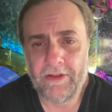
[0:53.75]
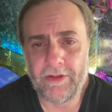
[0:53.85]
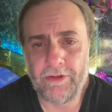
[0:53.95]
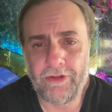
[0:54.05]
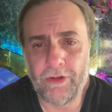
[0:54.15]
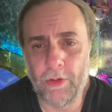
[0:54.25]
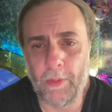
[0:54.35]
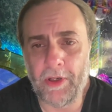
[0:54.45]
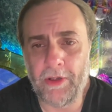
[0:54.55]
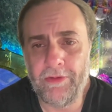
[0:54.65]
those who
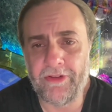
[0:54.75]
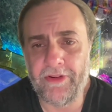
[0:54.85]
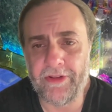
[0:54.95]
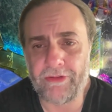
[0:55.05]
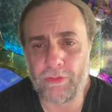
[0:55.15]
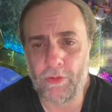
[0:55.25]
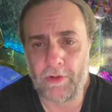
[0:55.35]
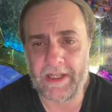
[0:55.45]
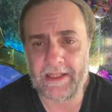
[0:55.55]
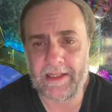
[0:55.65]
opposed this
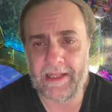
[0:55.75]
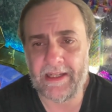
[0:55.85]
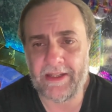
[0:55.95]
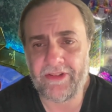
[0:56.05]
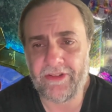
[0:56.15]
ruling class